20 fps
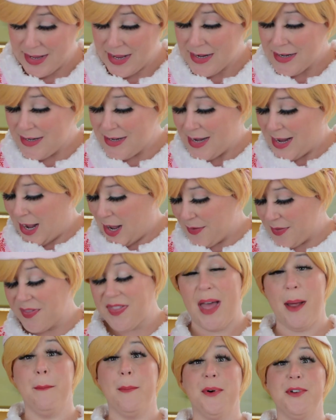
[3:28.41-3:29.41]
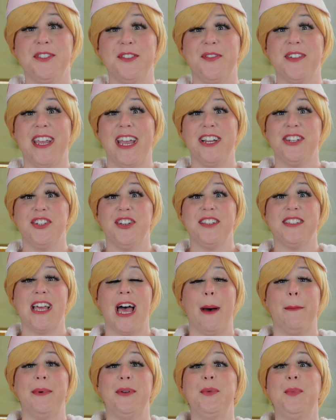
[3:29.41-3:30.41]
Now that that emulsification has
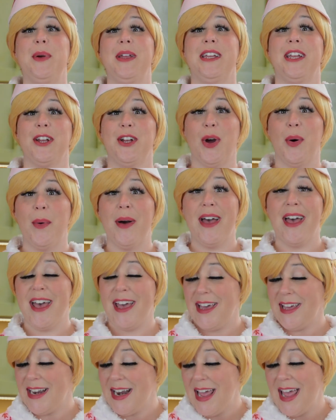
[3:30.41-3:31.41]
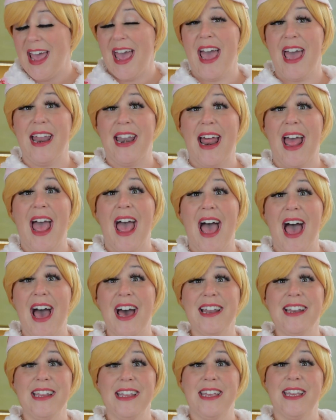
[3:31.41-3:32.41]
happened, we can go ahead and
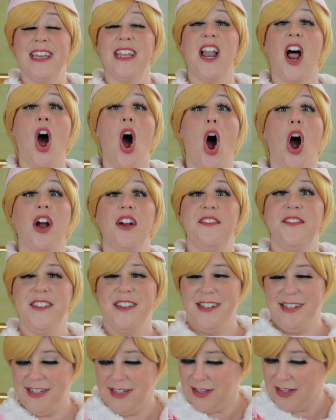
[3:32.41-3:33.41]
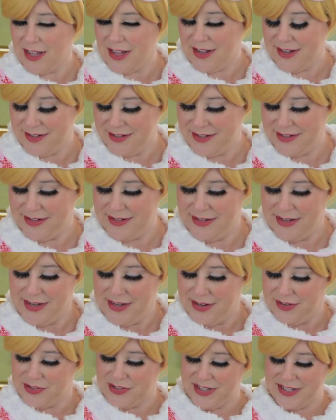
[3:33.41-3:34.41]
add in our vanilla.
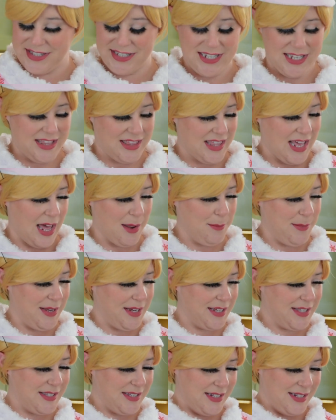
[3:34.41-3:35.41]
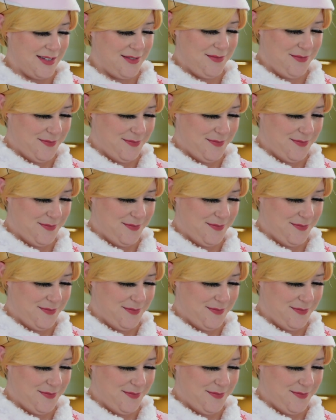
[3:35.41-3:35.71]
Let's get that mixed in.